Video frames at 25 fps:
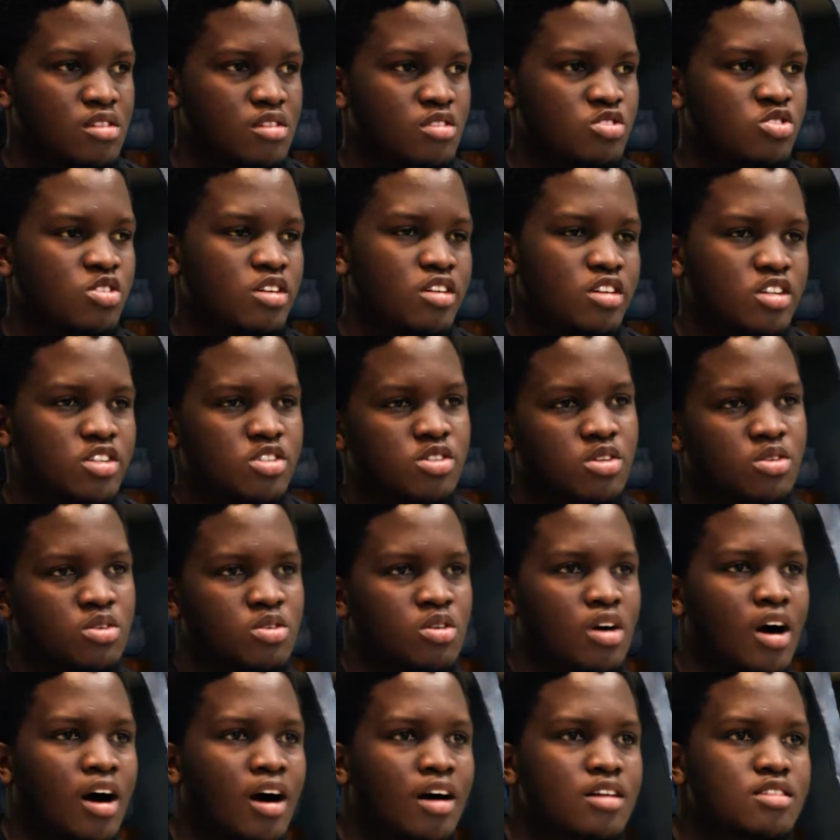traditional
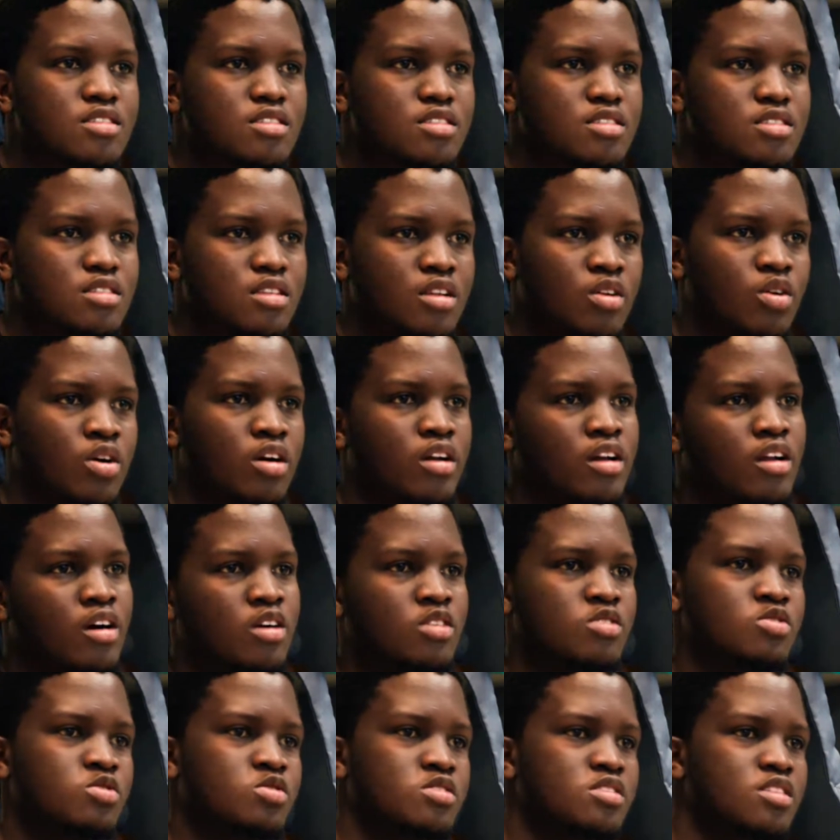art. They were
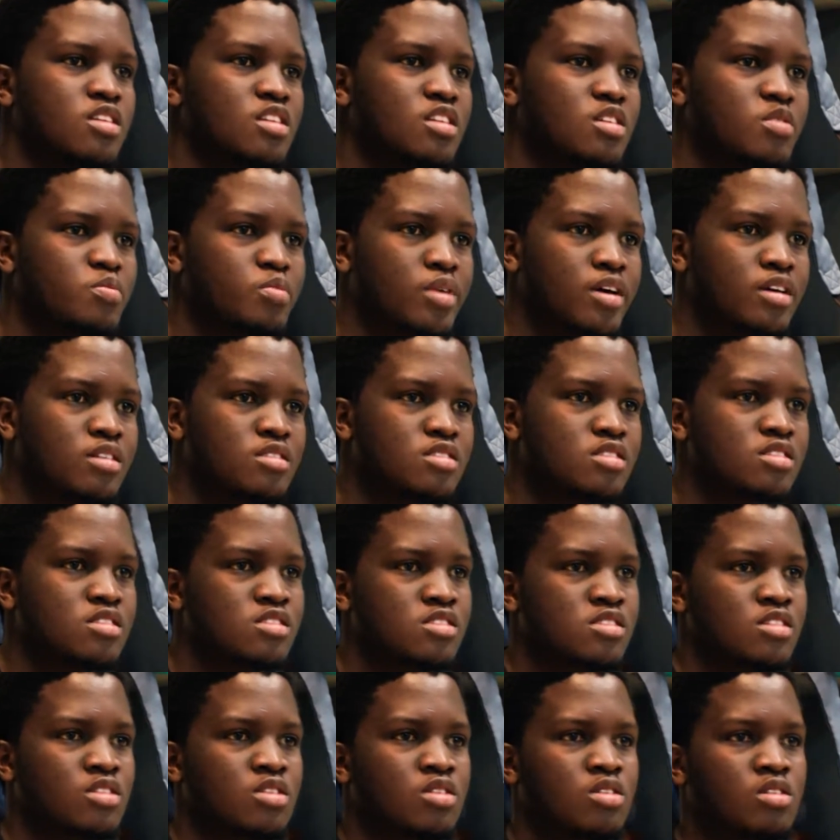down to selling paintings
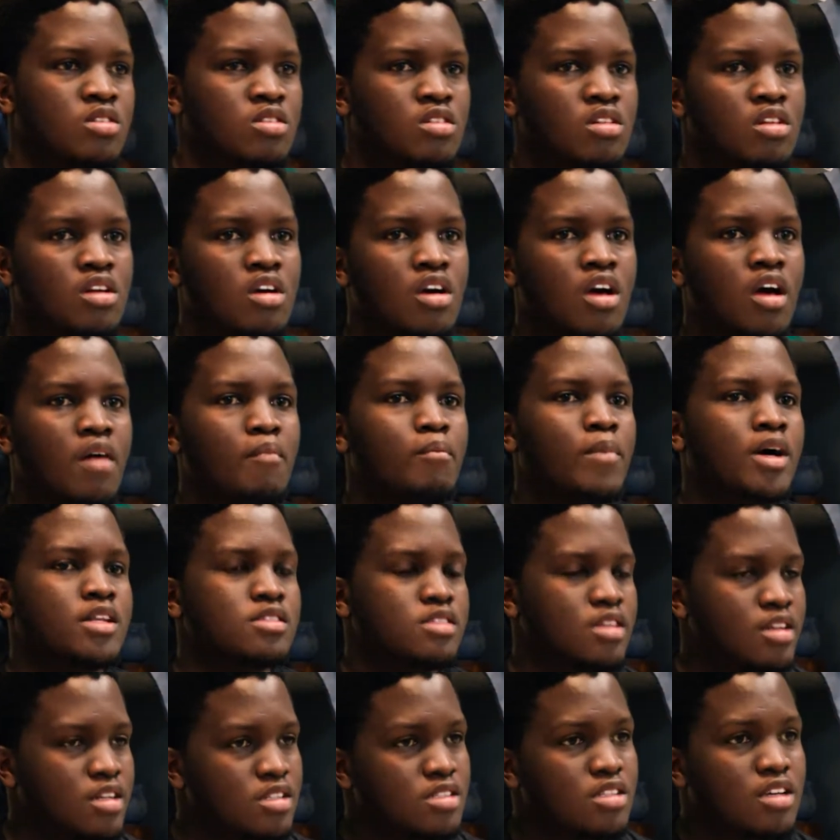and all, but
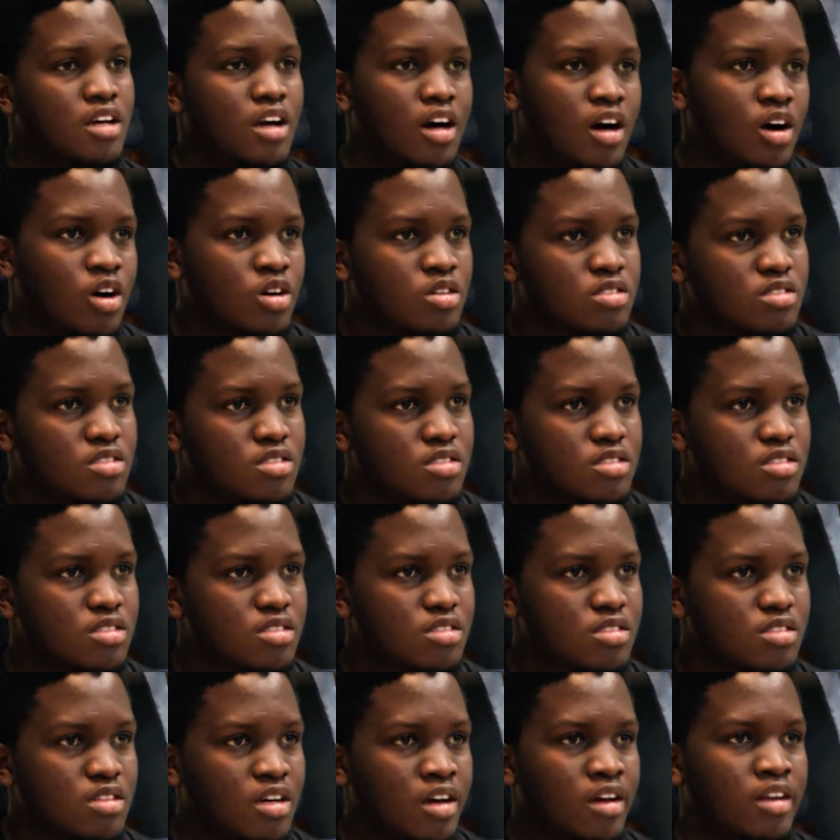getting out
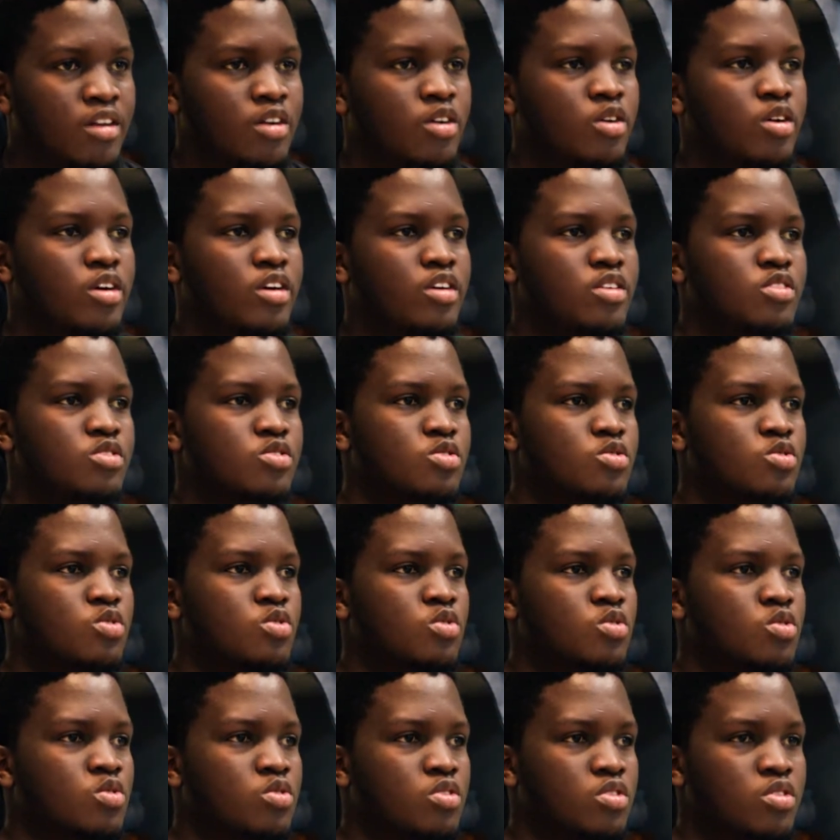and going
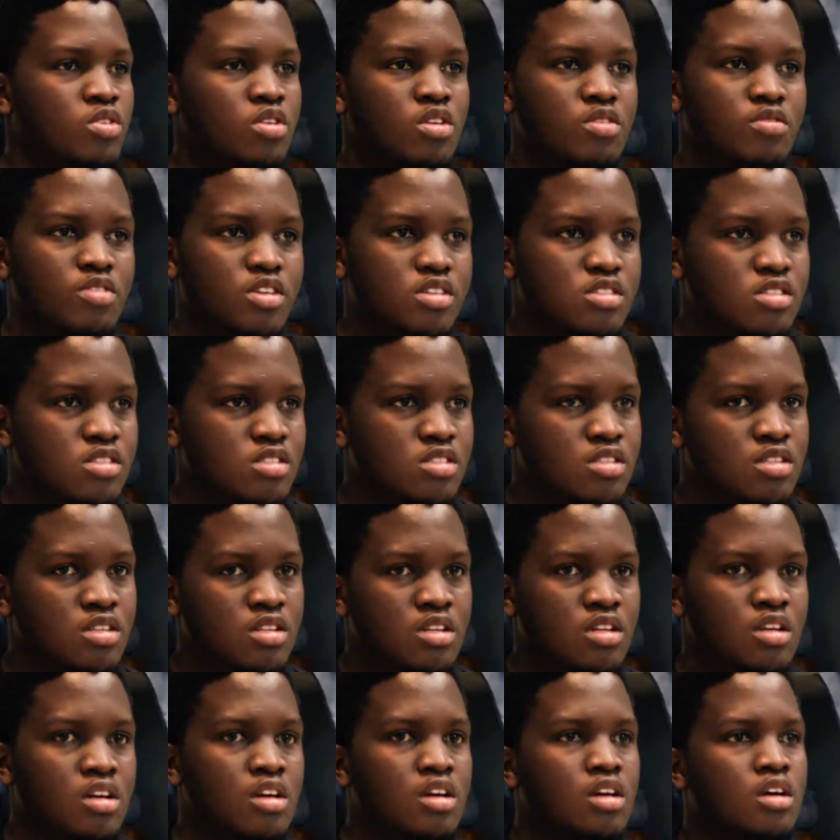to
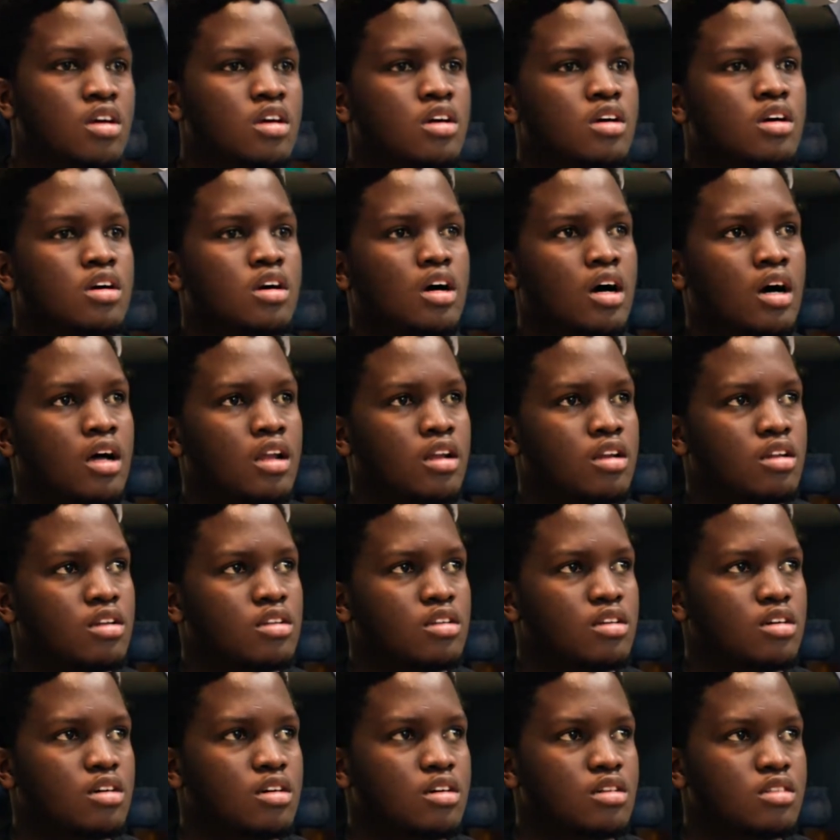university and
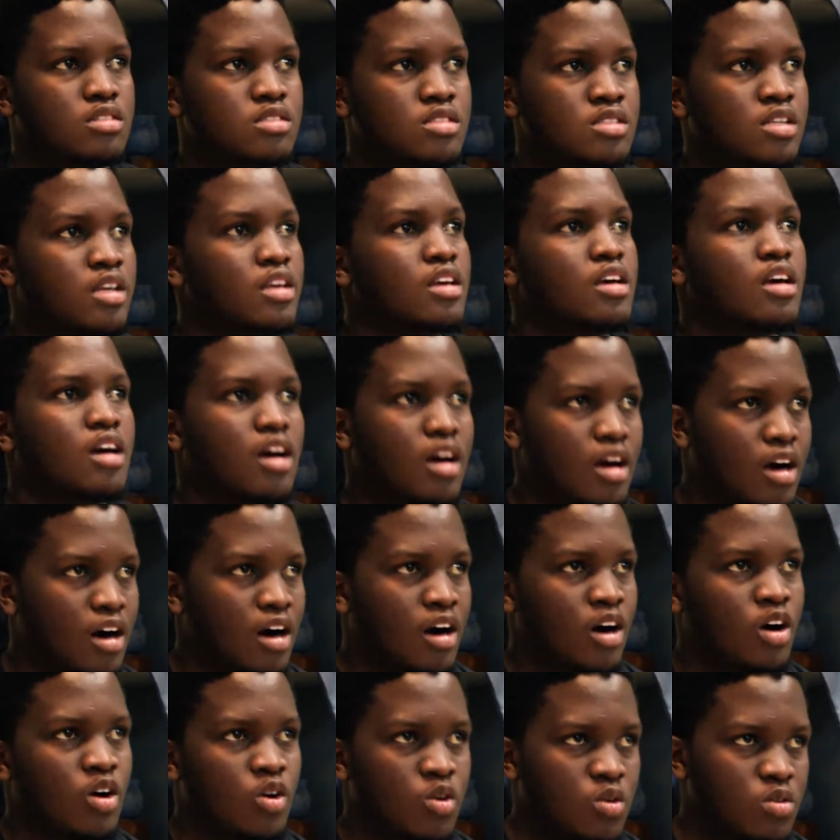seeing
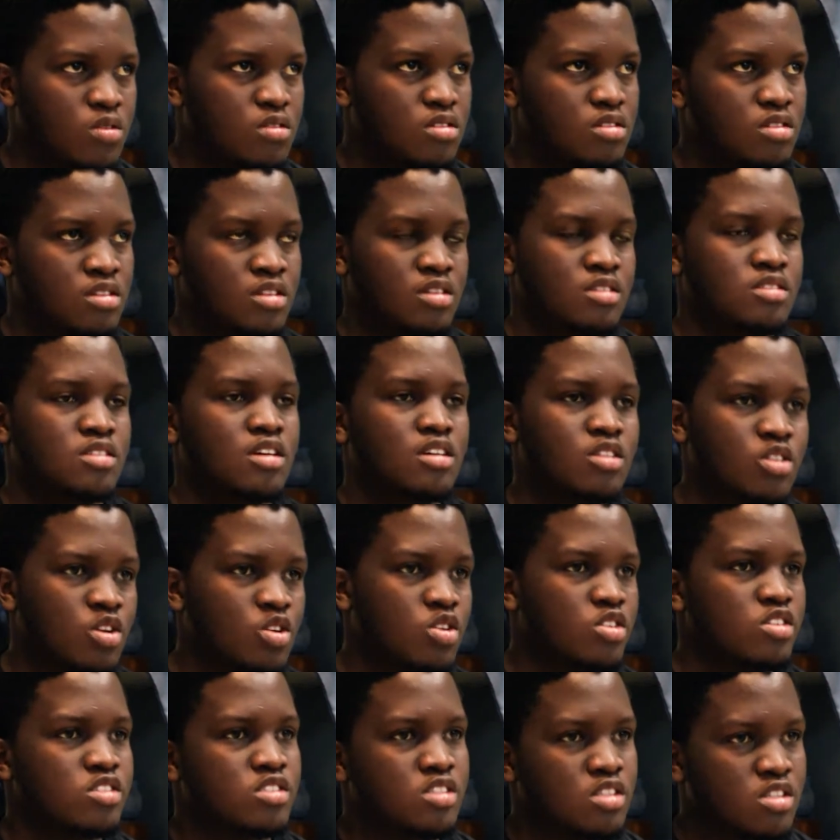how the
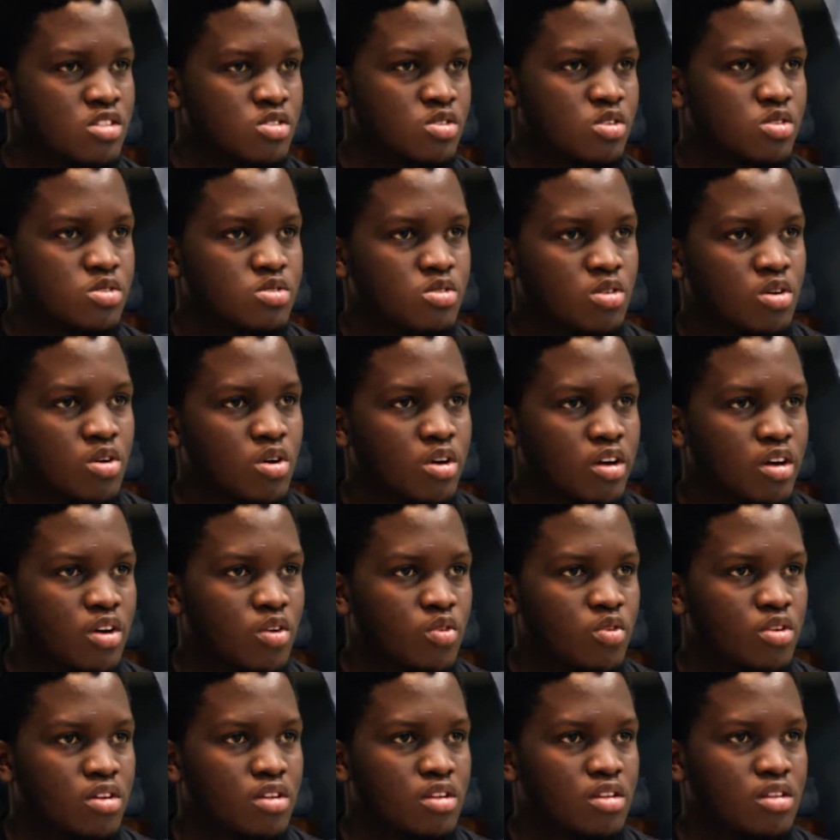technology is also going
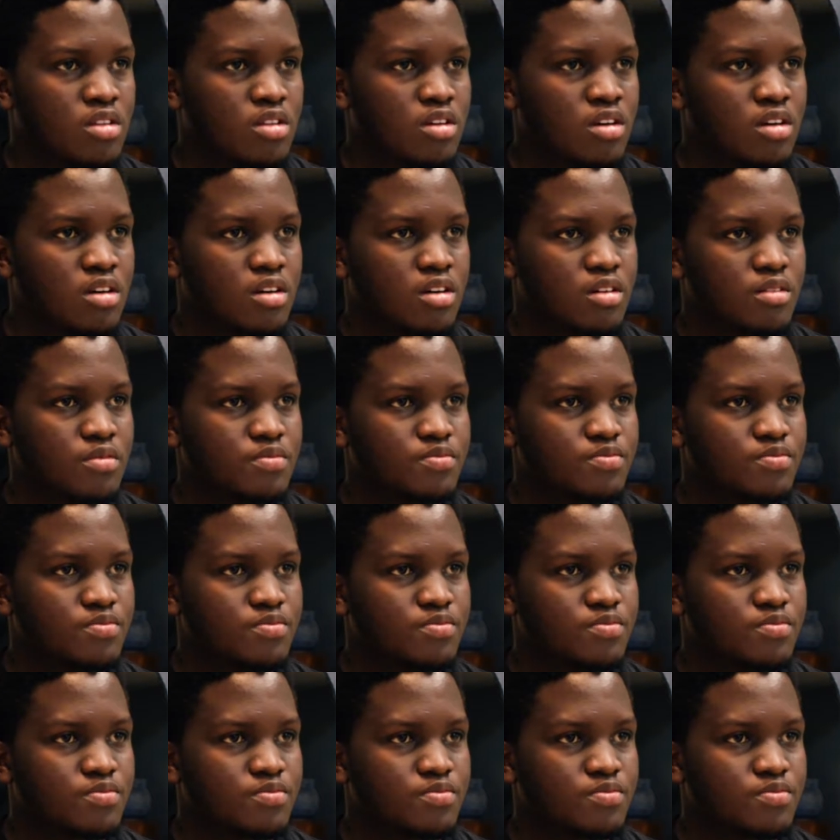with uh,